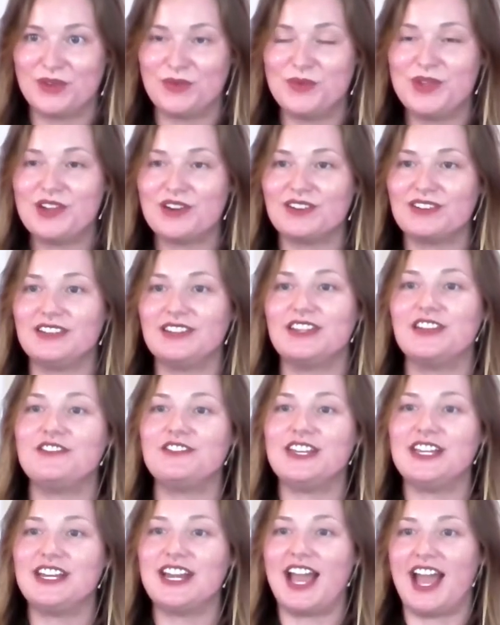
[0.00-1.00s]
we are
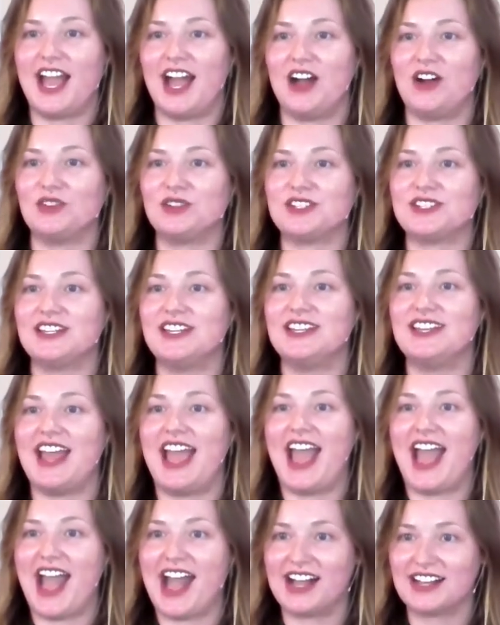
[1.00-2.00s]
living out an
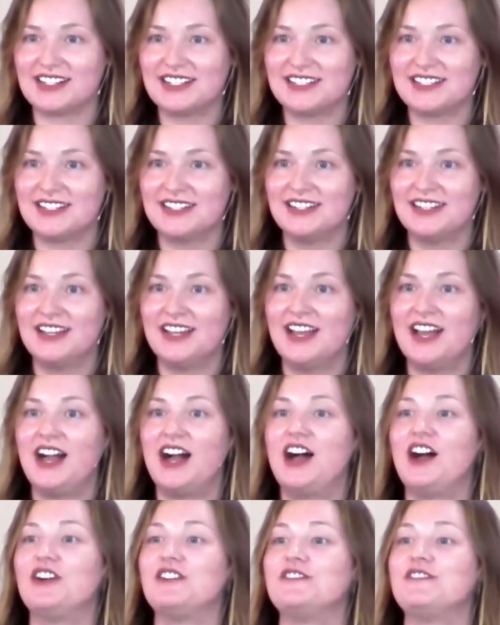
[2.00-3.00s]
act
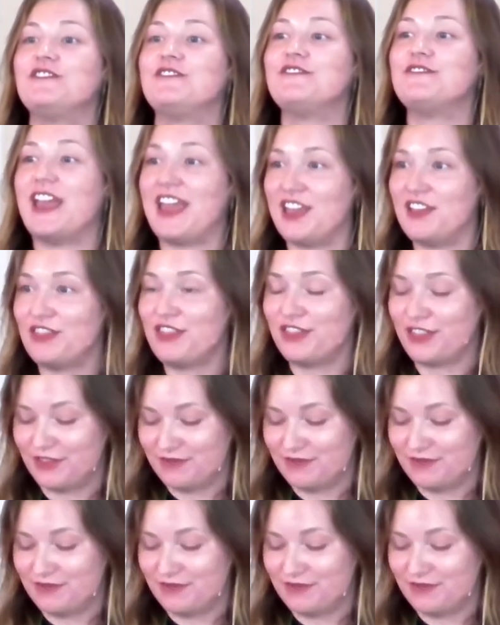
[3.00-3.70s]
of faith.